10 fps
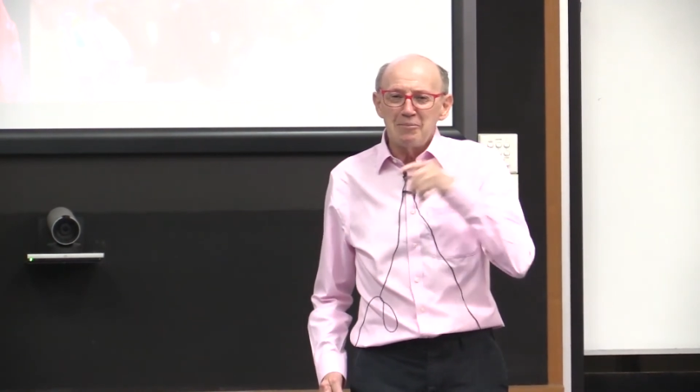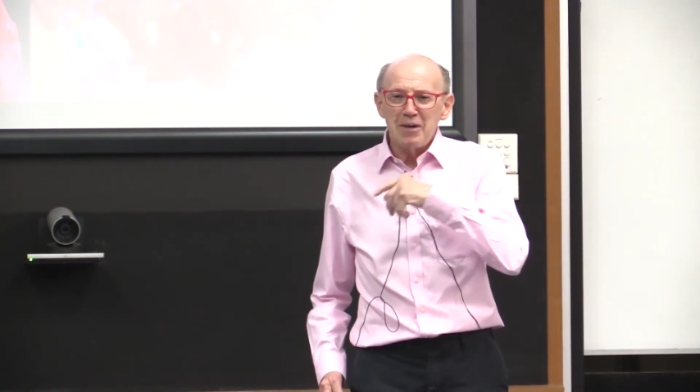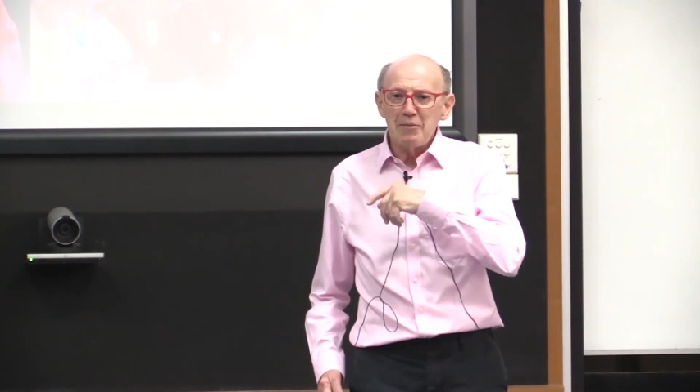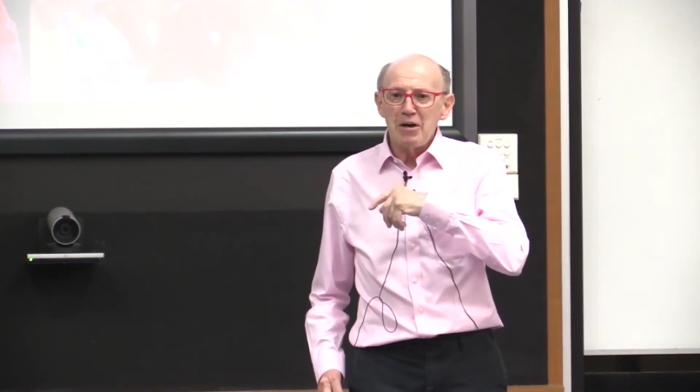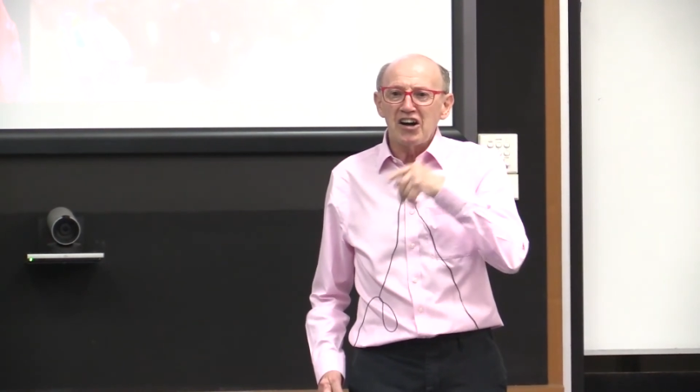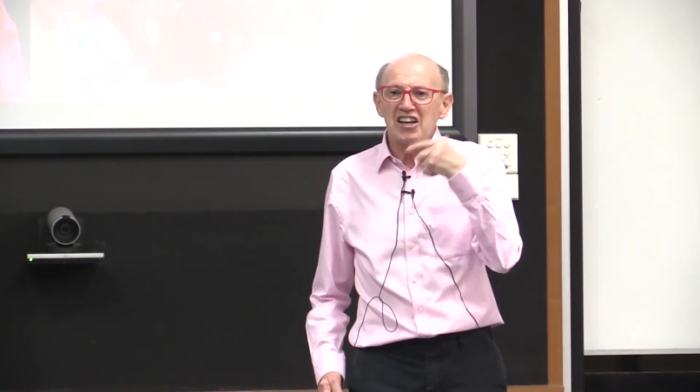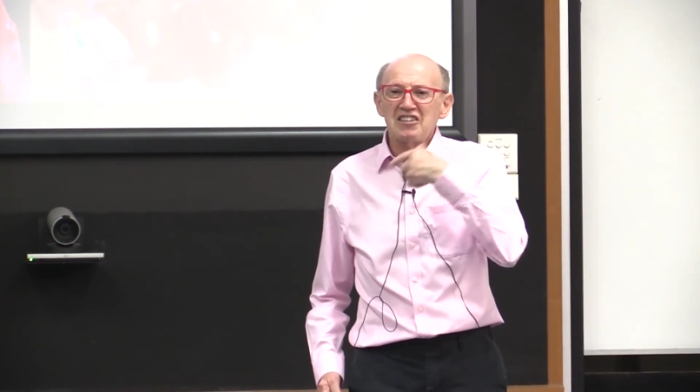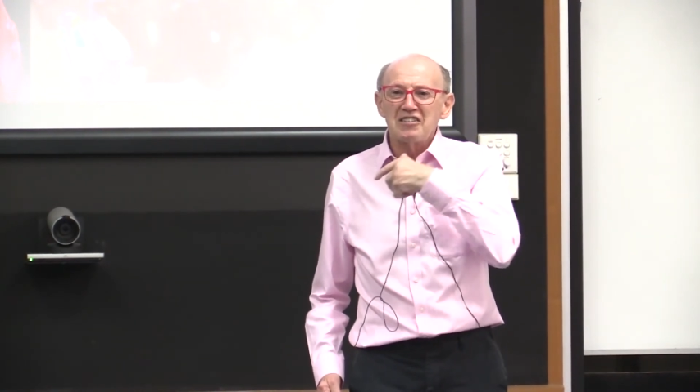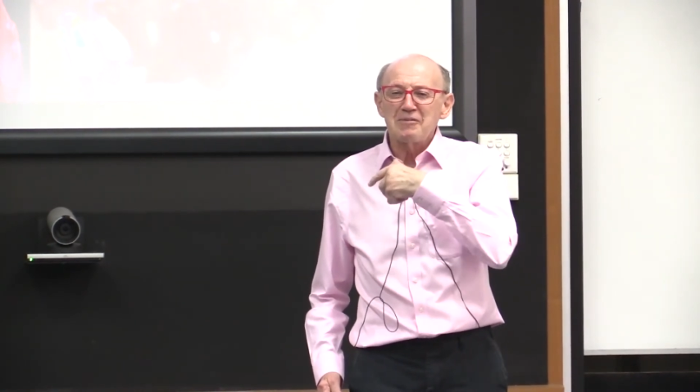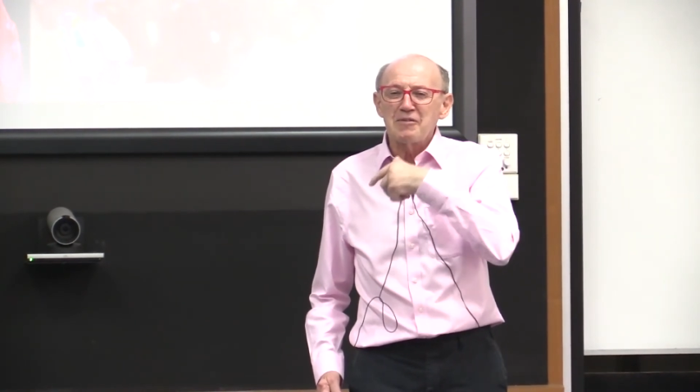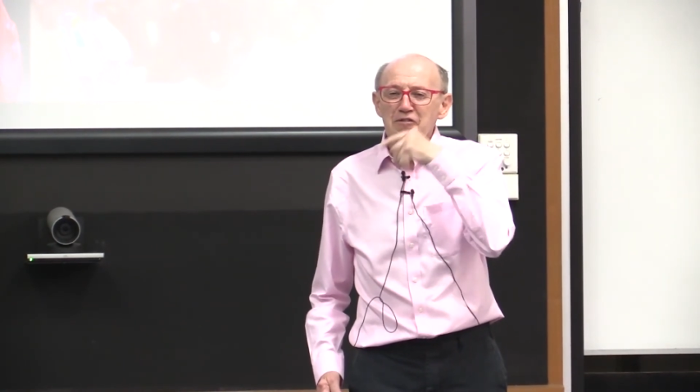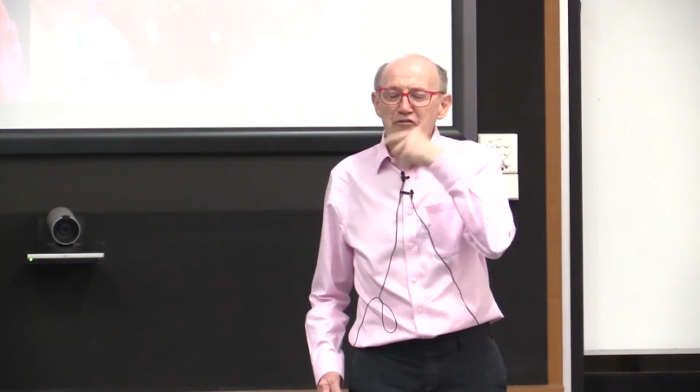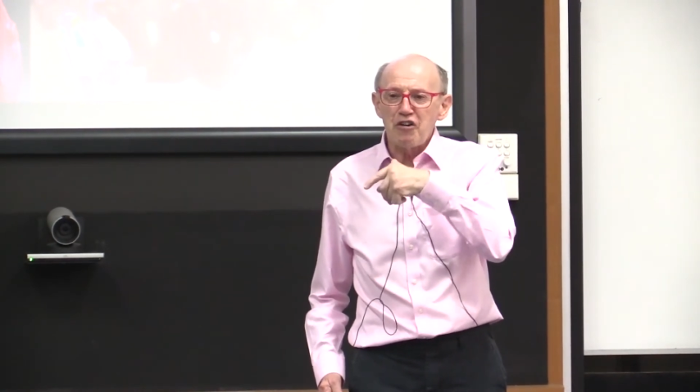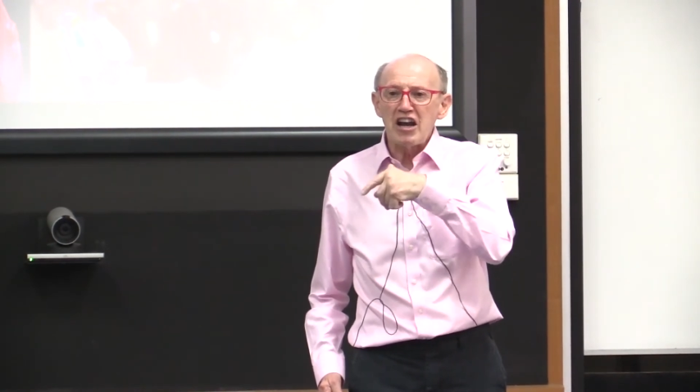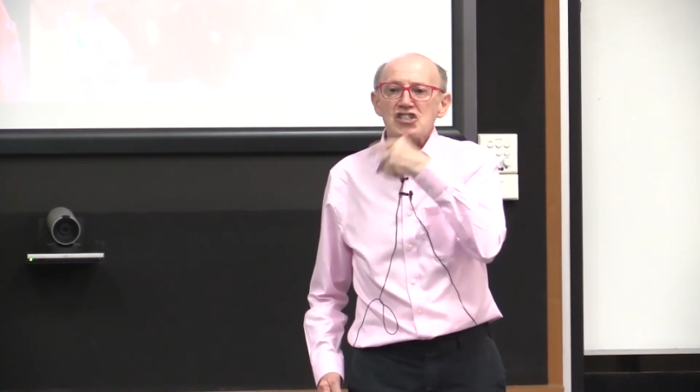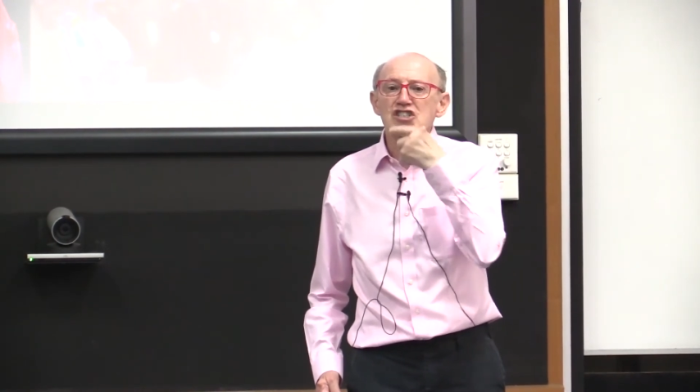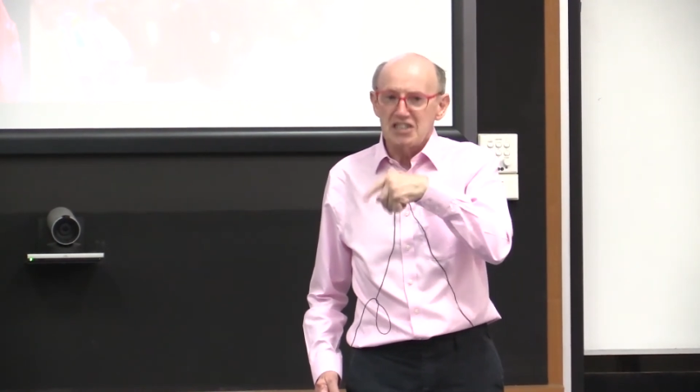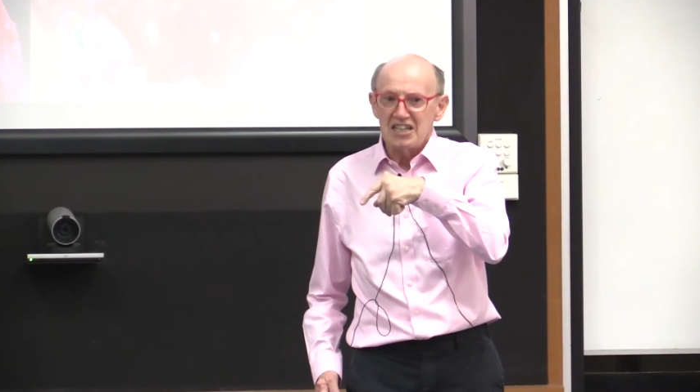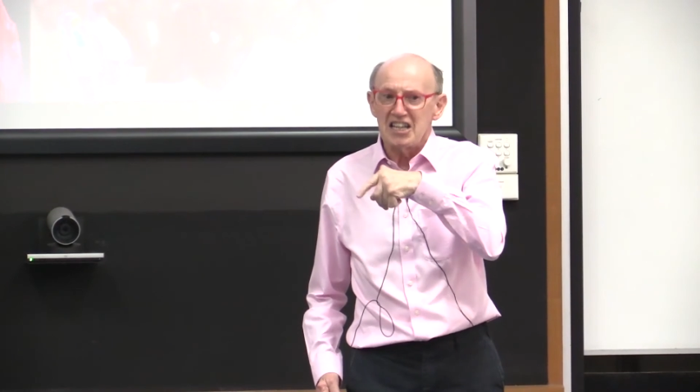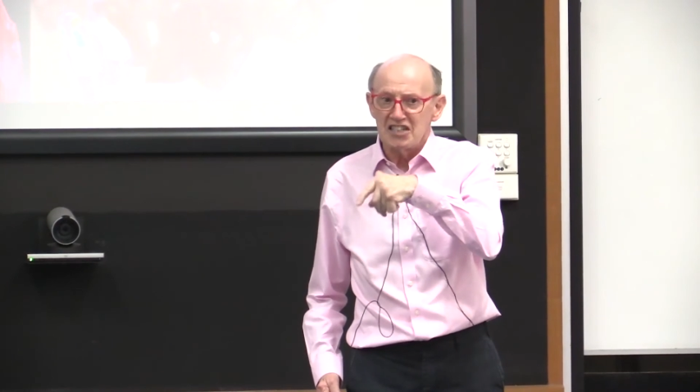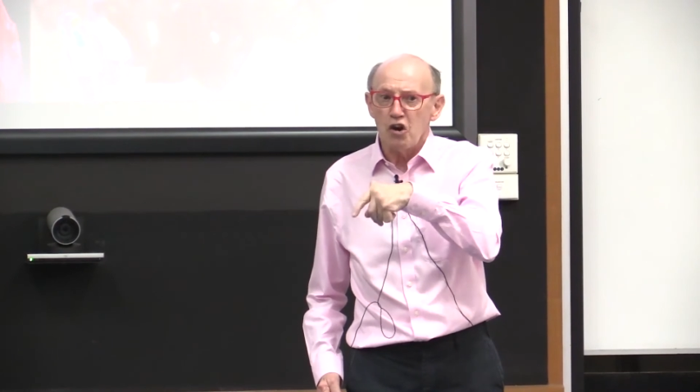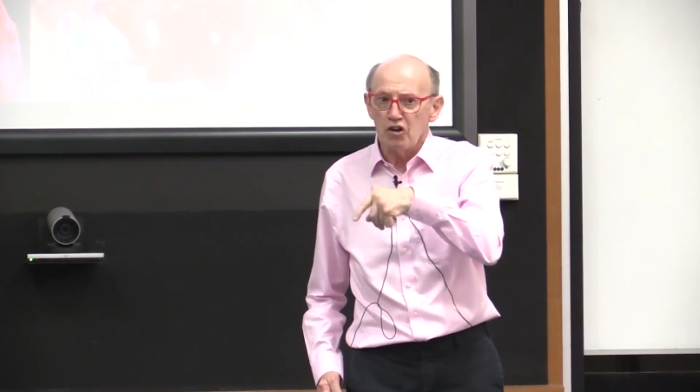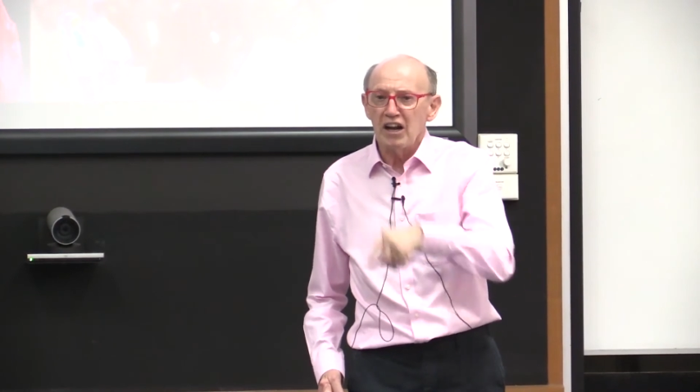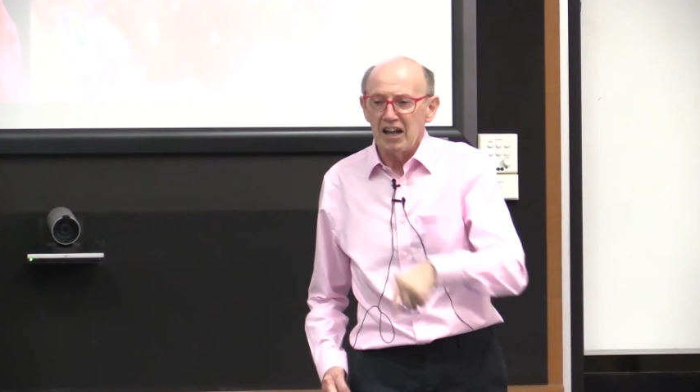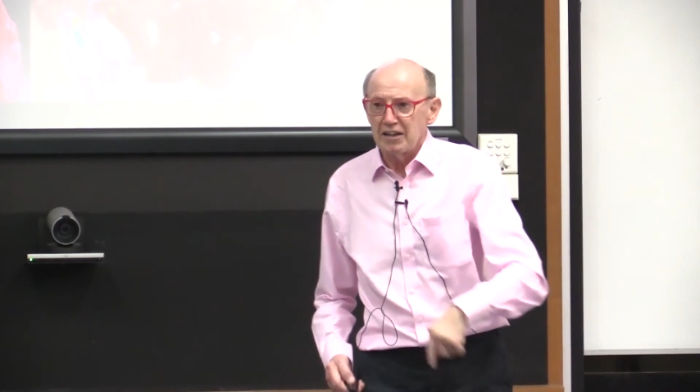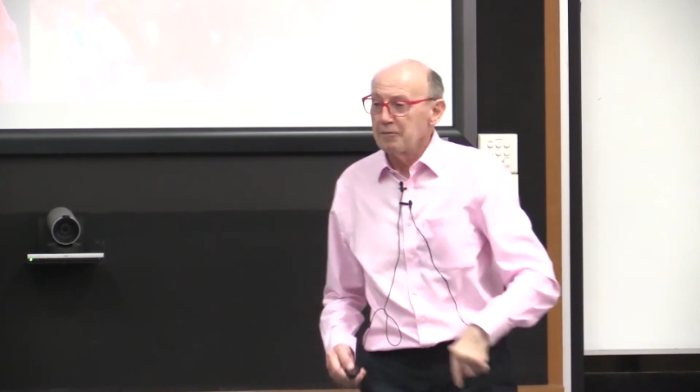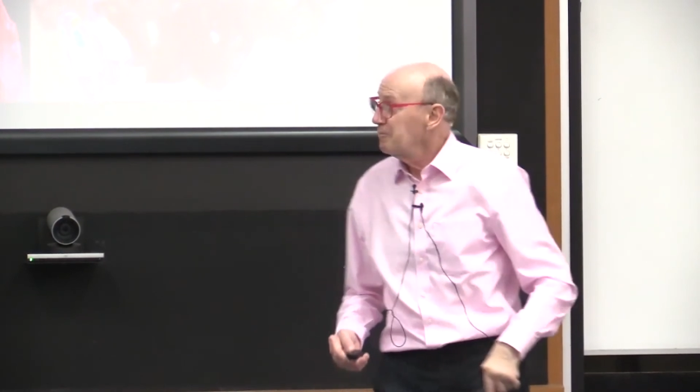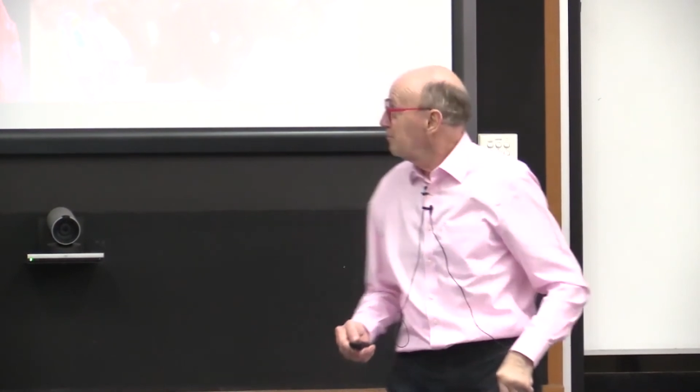my market, fresh is online.